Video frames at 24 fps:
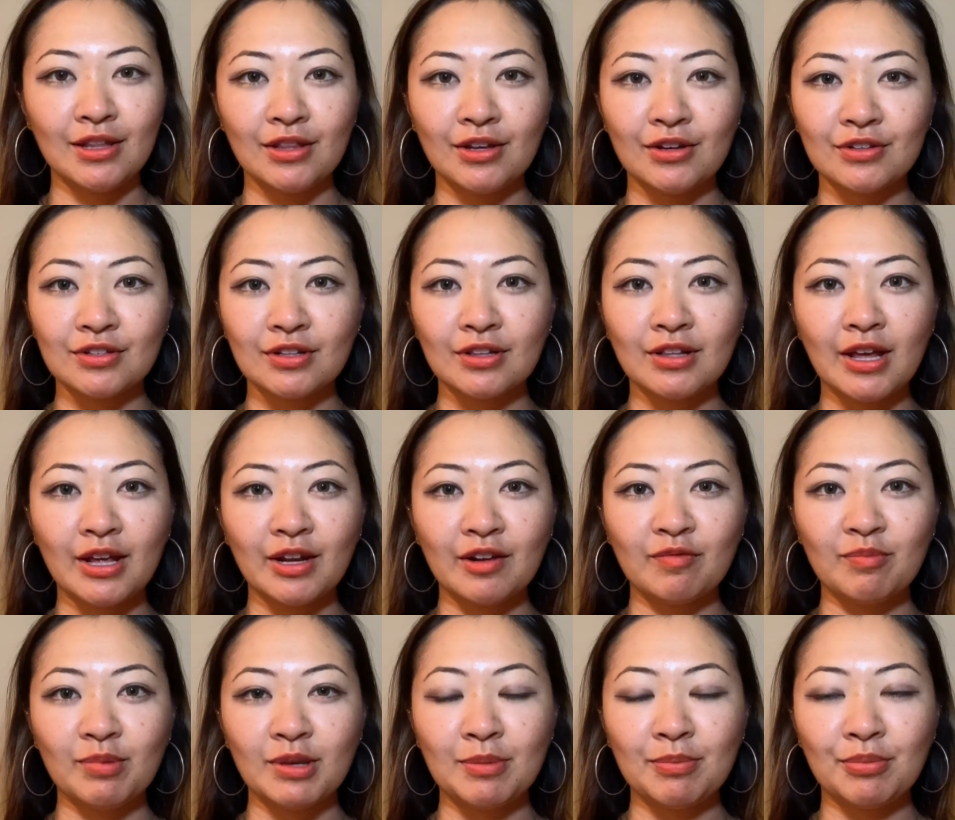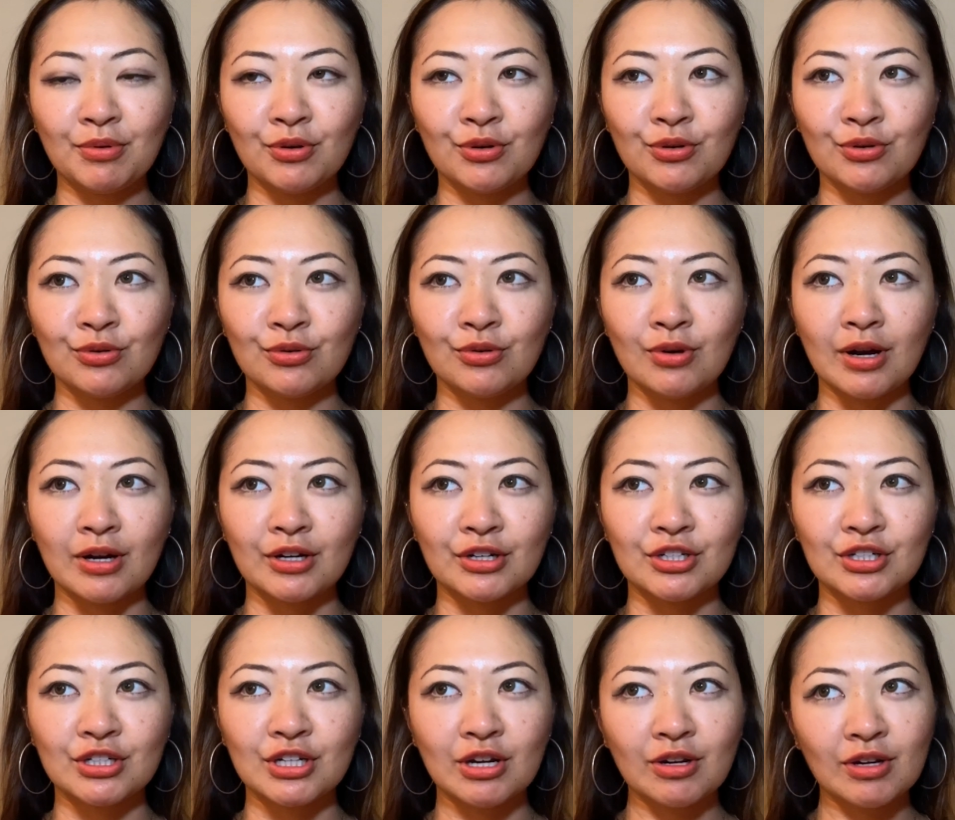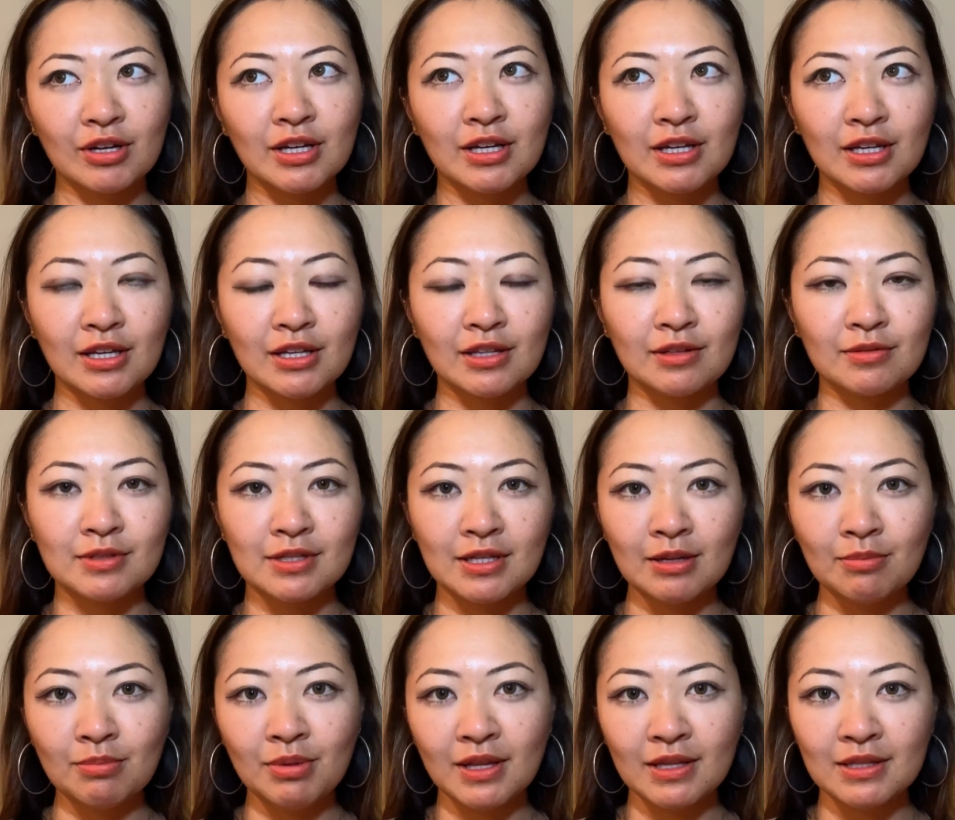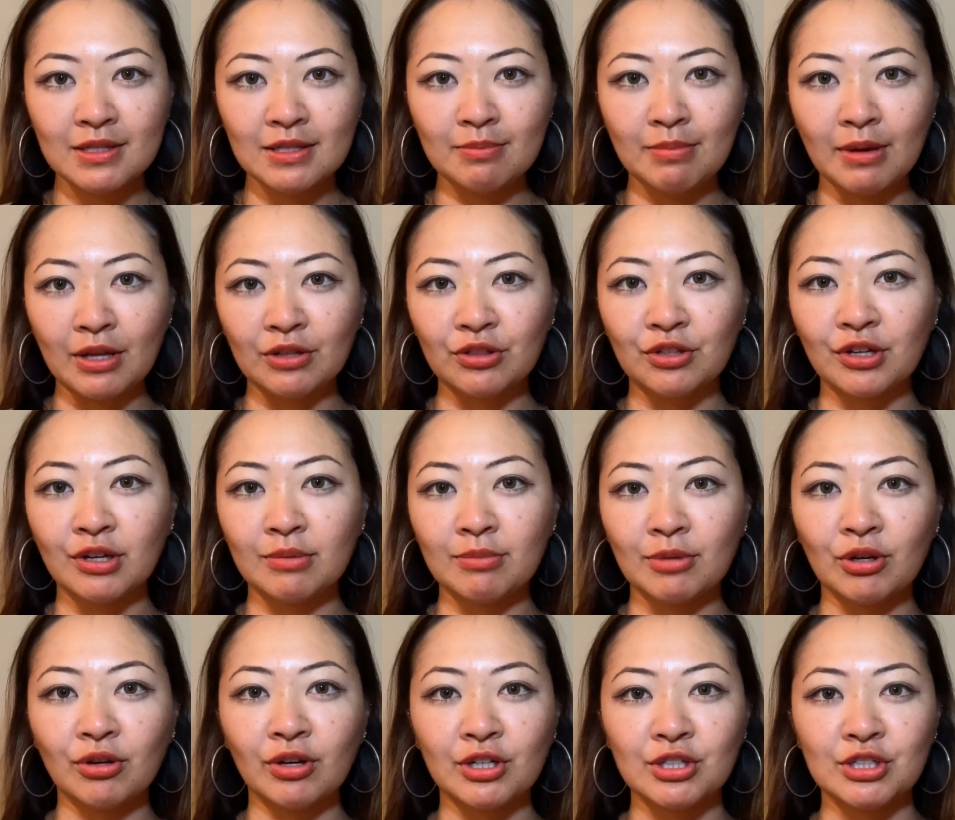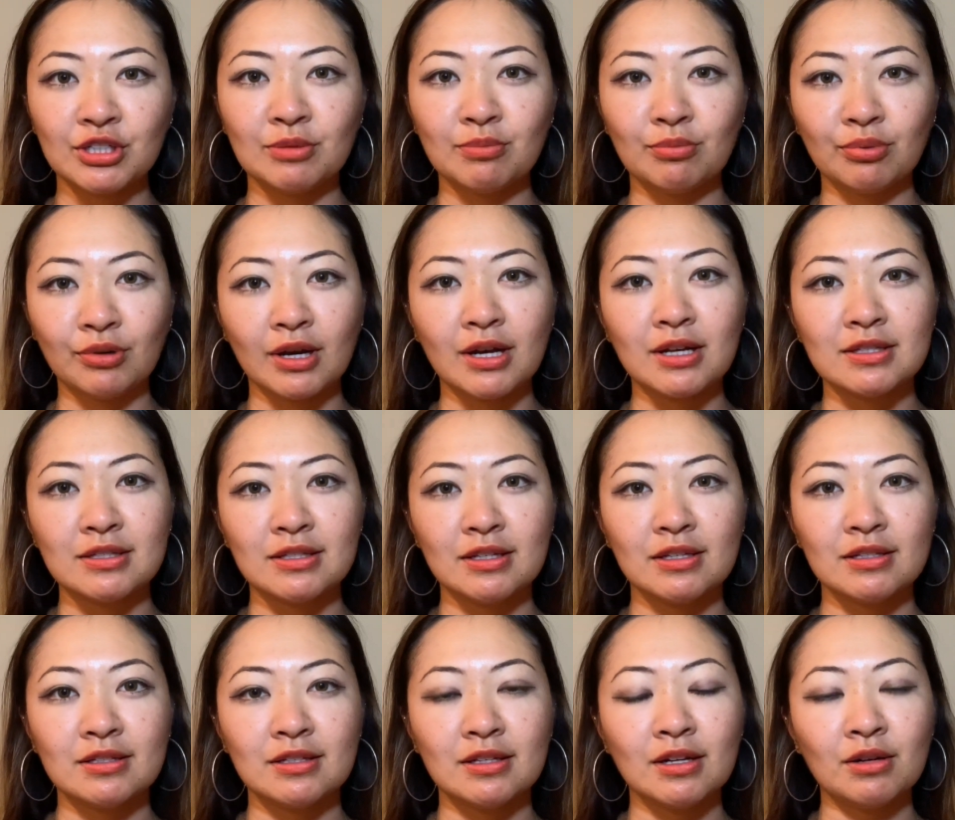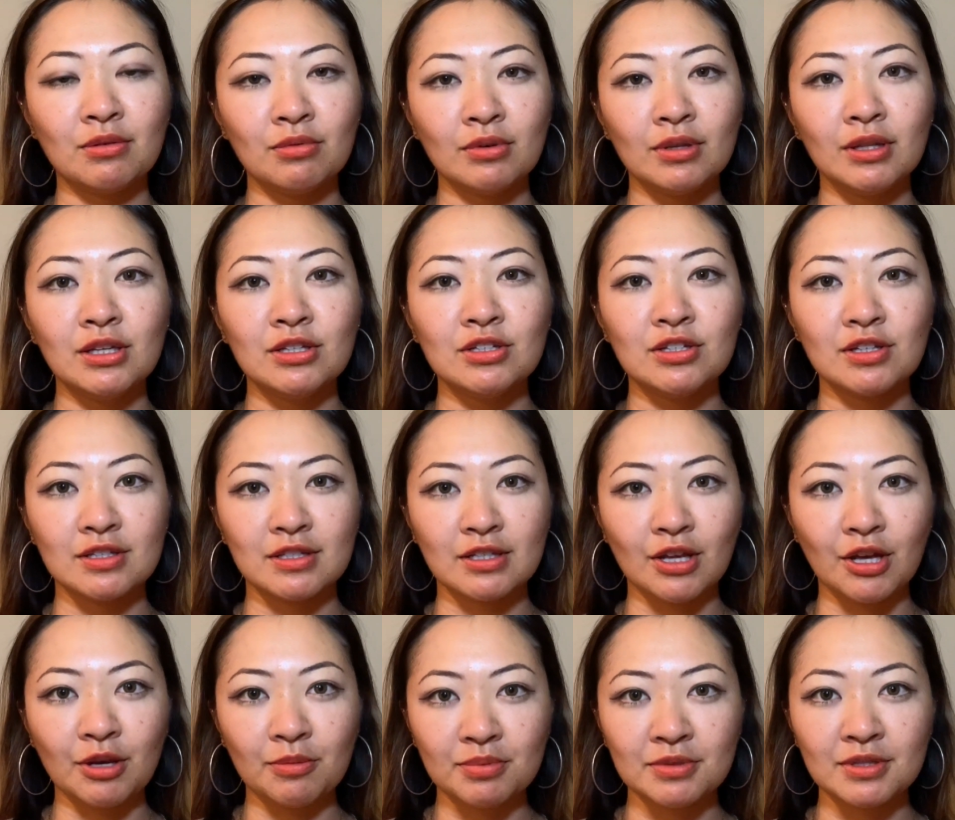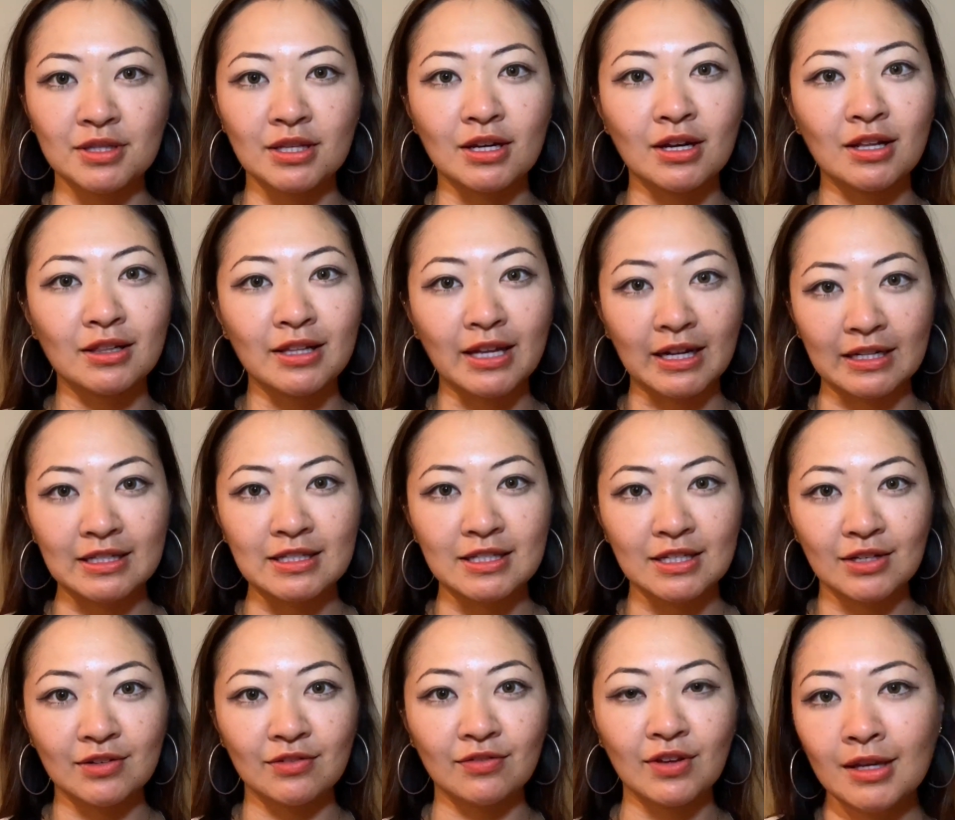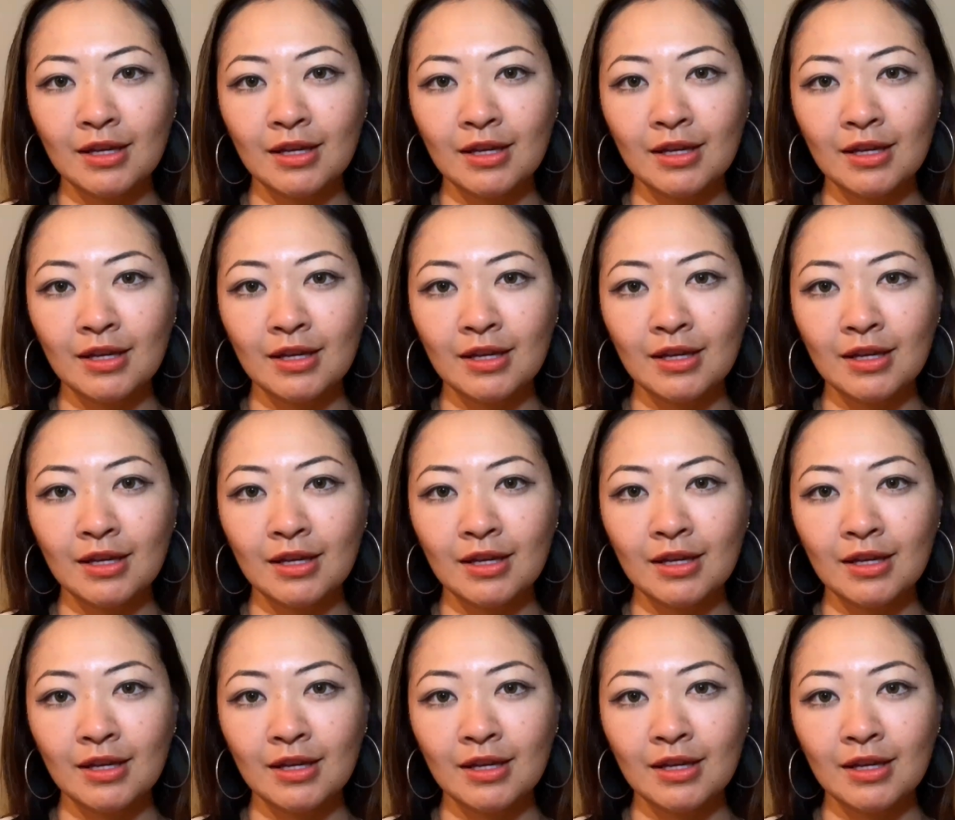There's a lot of people who are sharing tidbits about their immigration process, and it really just helps the collective.